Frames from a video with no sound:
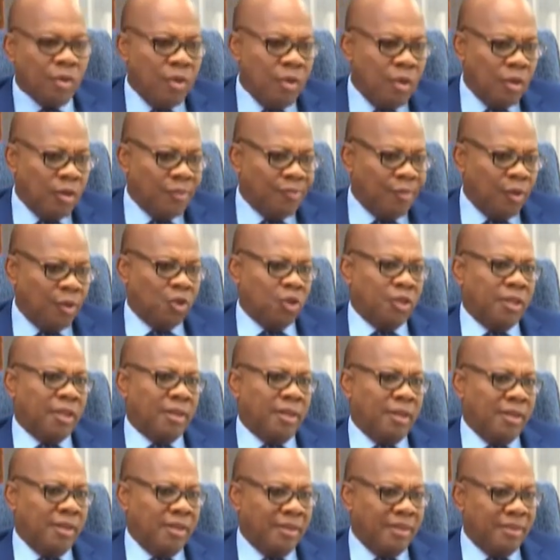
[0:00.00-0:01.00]

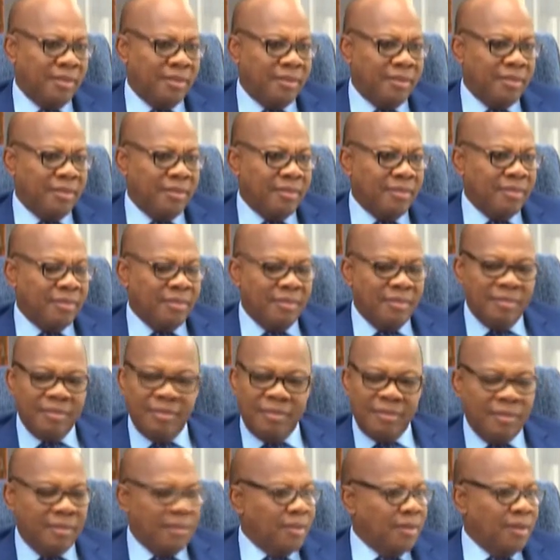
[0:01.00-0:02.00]
Unfortunately,
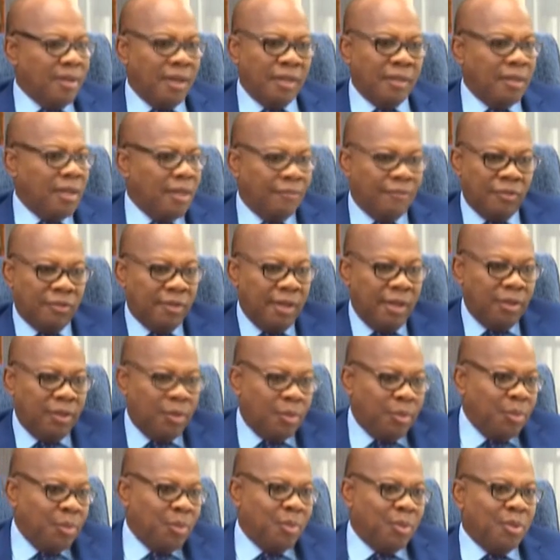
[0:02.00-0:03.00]
I don't have to tell
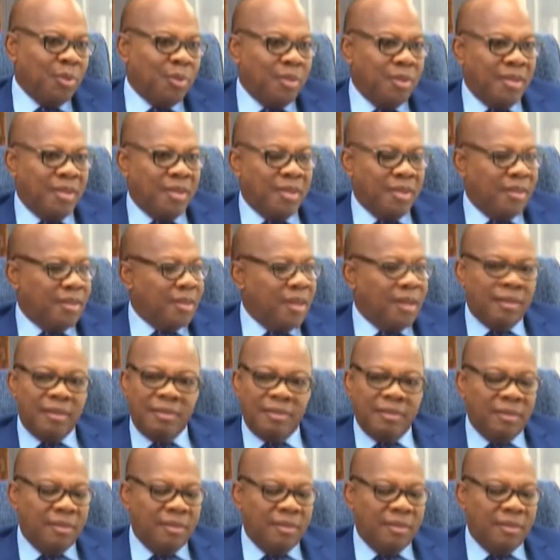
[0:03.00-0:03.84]
you that